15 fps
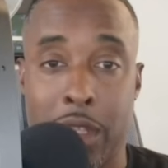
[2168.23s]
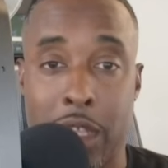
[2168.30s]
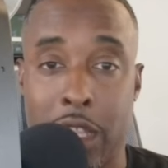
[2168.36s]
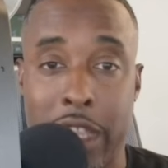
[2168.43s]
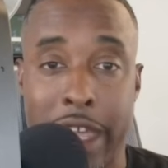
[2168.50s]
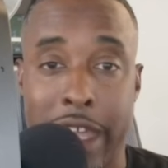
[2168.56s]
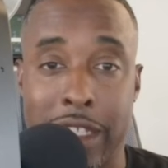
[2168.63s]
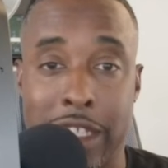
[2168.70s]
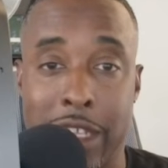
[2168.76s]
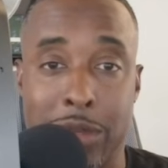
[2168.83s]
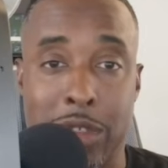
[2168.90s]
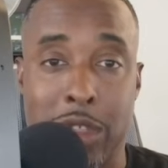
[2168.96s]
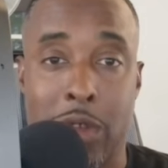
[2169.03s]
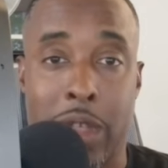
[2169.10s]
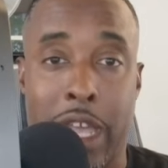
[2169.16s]
You know, a lot of
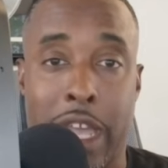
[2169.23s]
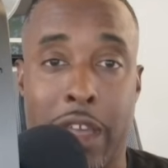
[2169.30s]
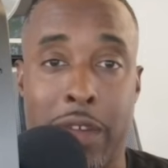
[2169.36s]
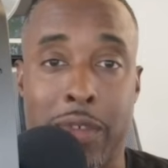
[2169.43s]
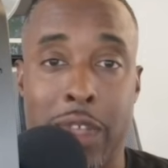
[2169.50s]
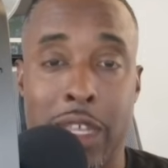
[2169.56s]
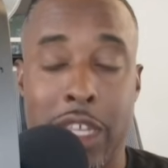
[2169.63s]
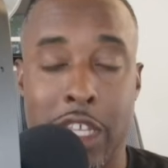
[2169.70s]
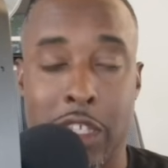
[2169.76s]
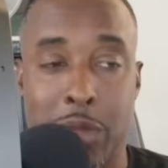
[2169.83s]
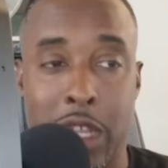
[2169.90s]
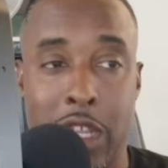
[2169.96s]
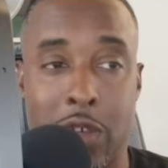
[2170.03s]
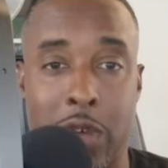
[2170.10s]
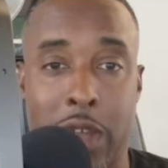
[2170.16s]
teams don't have as
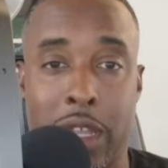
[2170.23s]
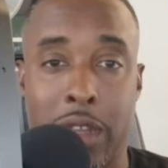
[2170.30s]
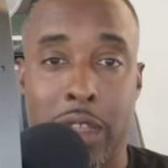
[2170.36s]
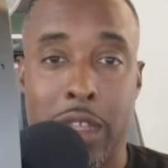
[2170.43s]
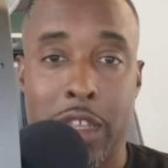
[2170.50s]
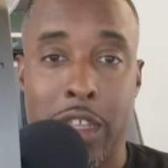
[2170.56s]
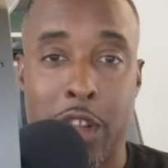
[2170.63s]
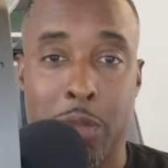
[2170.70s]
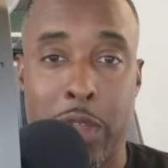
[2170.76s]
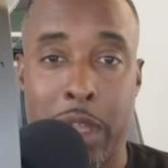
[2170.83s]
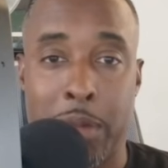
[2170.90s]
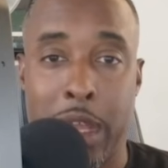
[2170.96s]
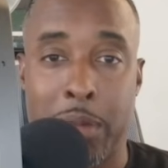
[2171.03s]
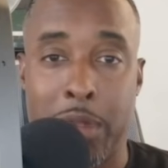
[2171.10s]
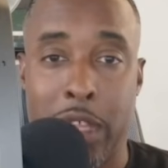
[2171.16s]
many great, you know,
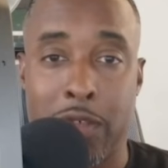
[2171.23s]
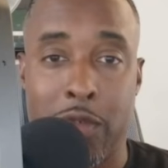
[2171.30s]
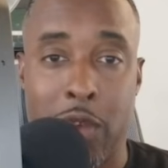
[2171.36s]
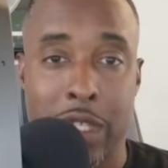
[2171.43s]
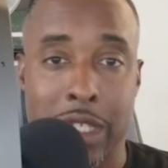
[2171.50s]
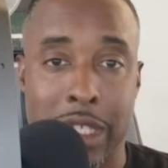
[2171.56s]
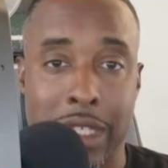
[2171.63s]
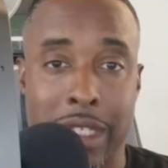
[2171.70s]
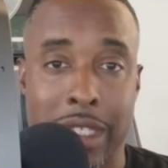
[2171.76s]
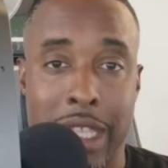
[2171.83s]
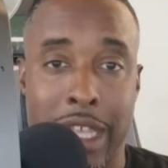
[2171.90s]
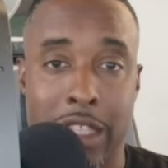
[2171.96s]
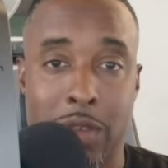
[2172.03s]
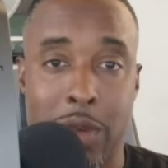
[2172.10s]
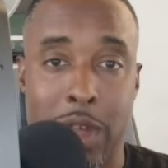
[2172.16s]
play-by-play voices
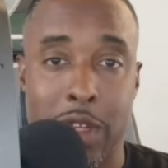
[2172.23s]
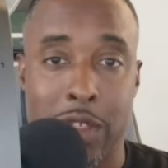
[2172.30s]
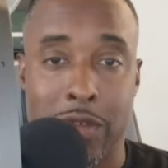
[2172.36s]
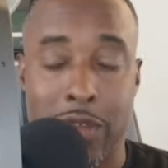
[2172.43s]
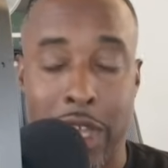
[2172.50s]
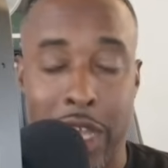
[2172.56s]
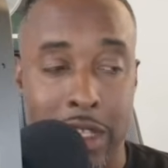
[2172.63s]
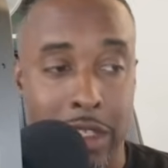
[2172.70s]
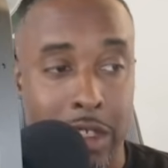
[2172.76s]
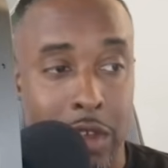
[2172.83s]
like the Raiders have had.